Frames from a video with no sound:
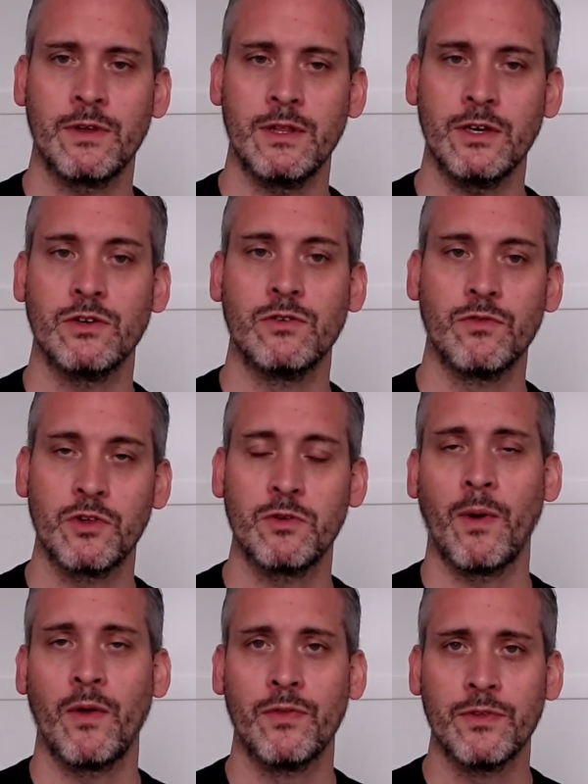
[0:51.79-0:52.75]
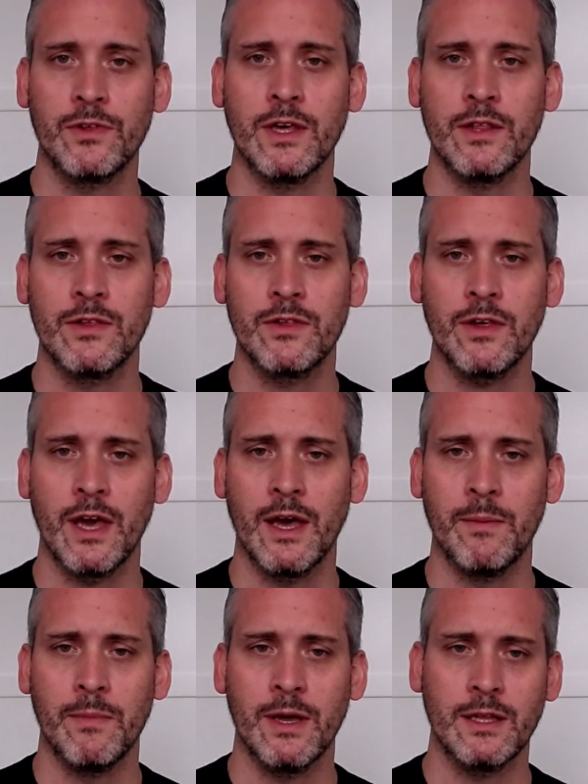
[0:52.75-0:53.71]
conditioned responses in
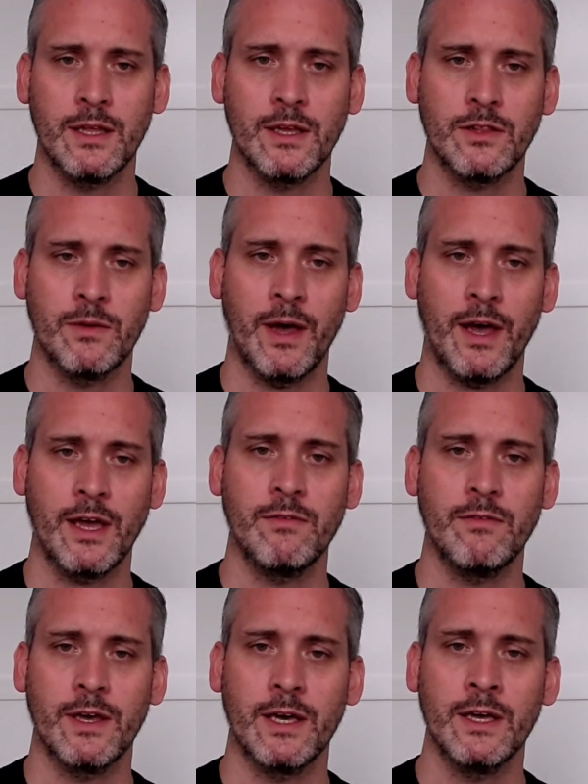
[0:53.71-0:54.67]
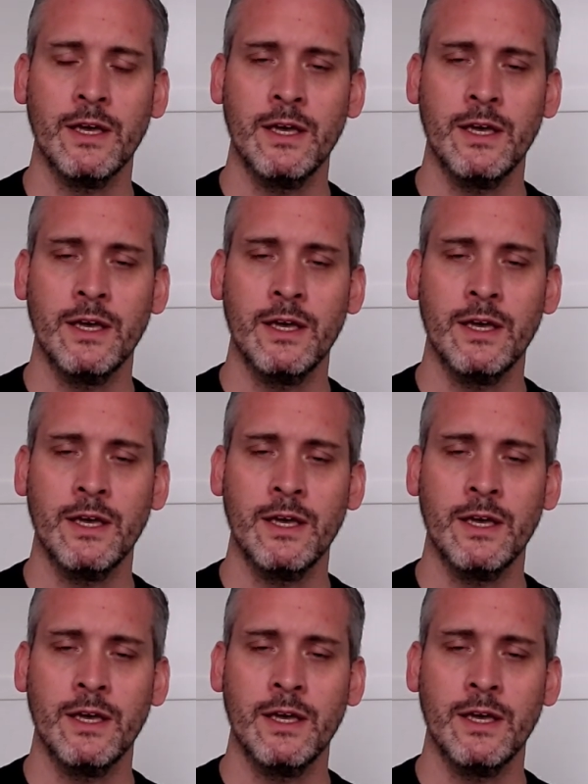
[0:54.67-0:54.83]
addictive behaviour,